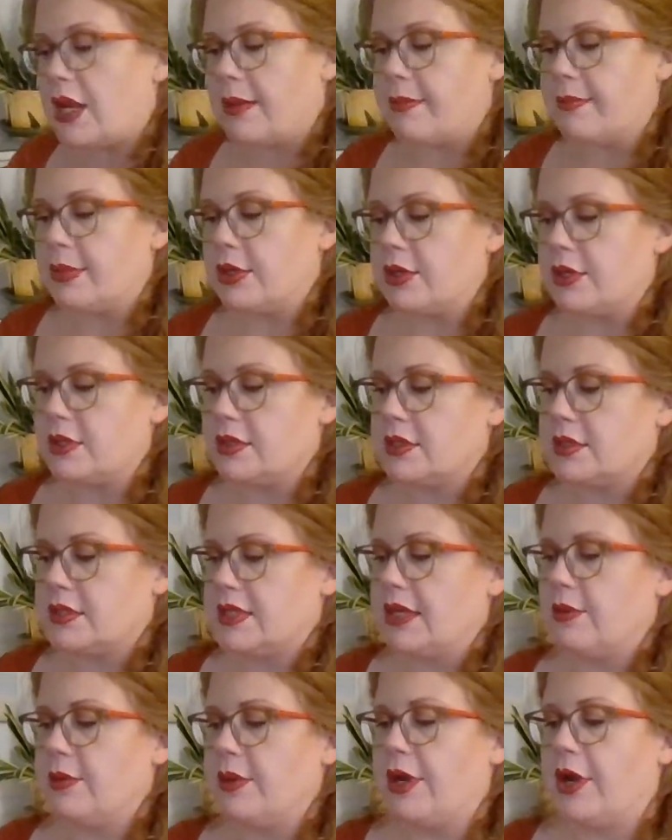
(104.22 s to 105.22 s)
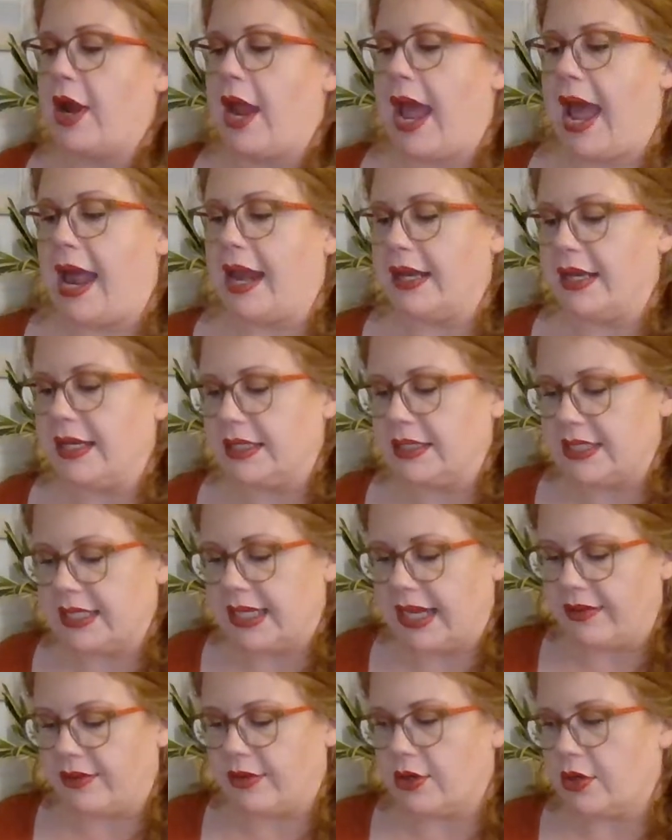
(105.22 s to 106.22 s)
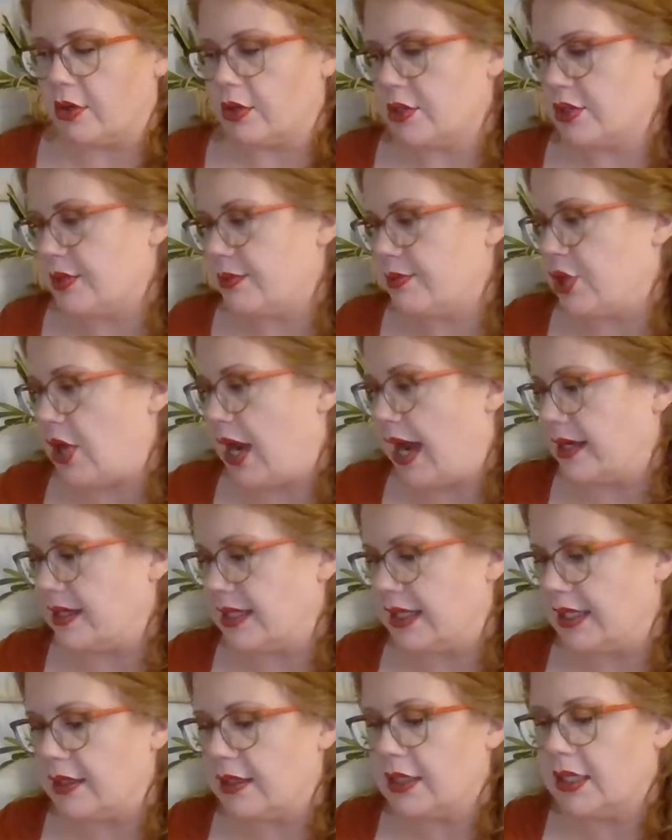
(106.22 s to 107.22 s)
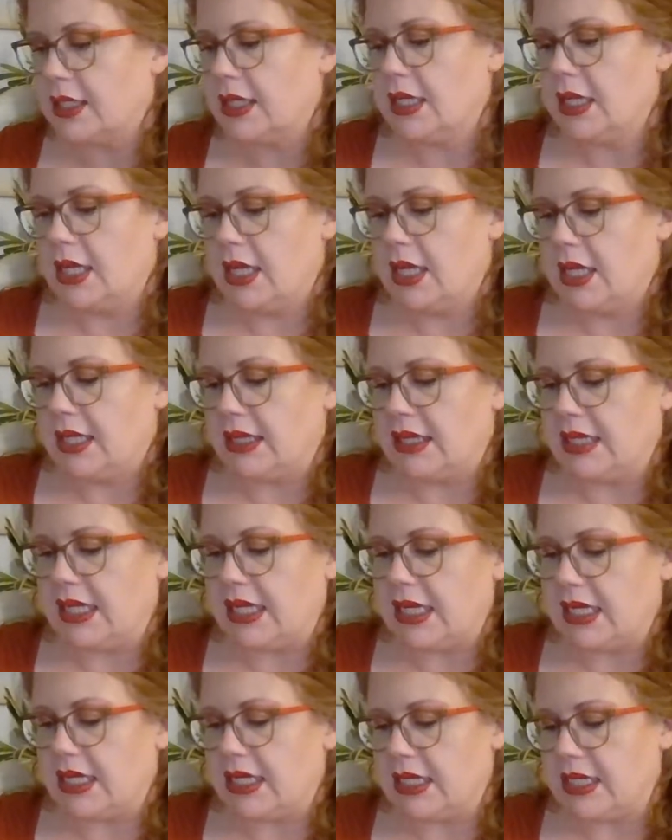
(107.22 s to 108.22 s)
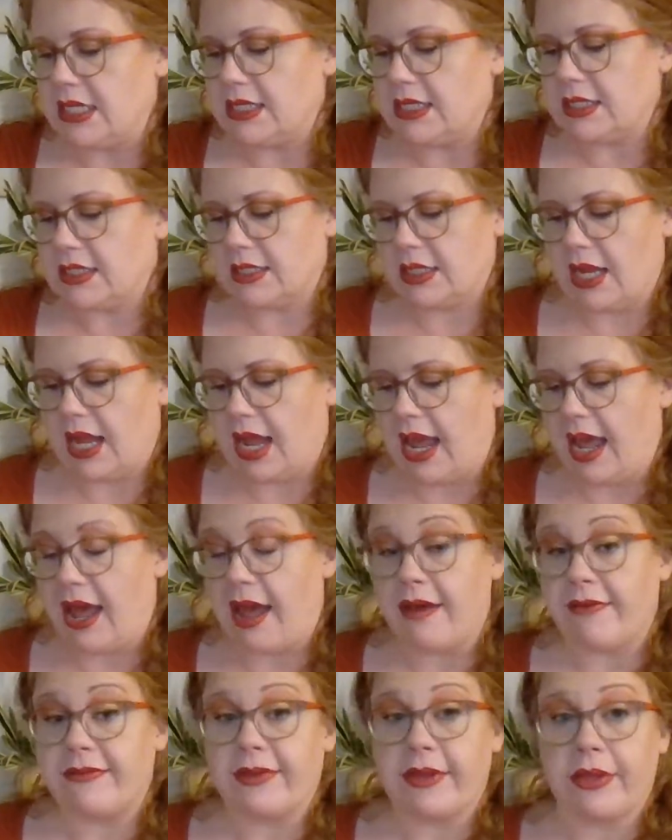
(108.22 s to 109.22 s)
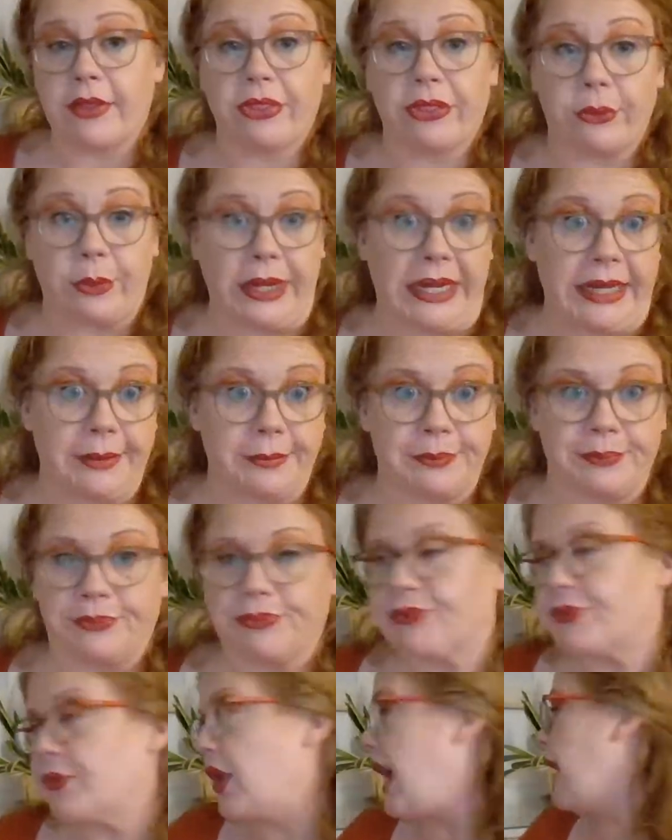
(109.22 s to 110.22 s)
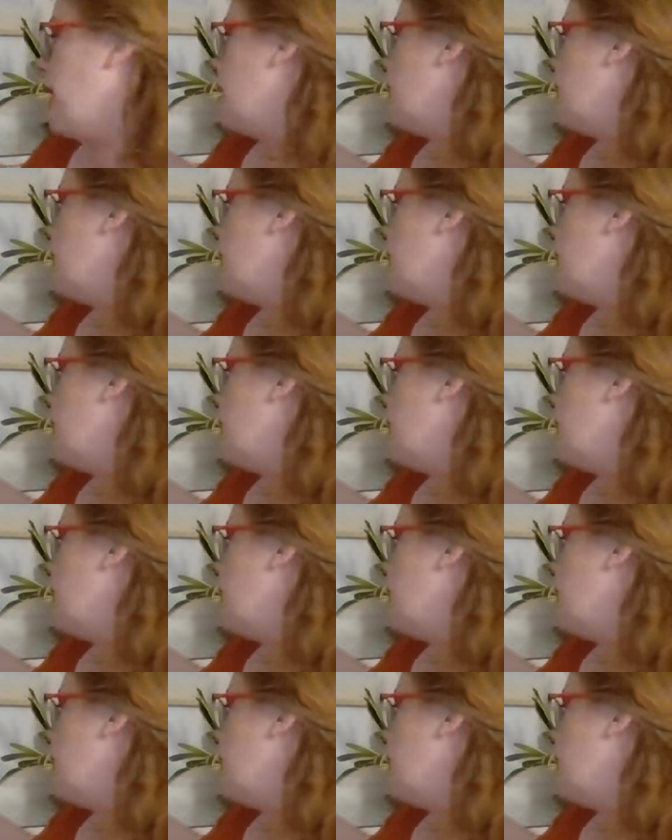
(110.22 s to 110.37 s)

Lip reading: numbers that we are adding together or subtracting. These have three. Okay,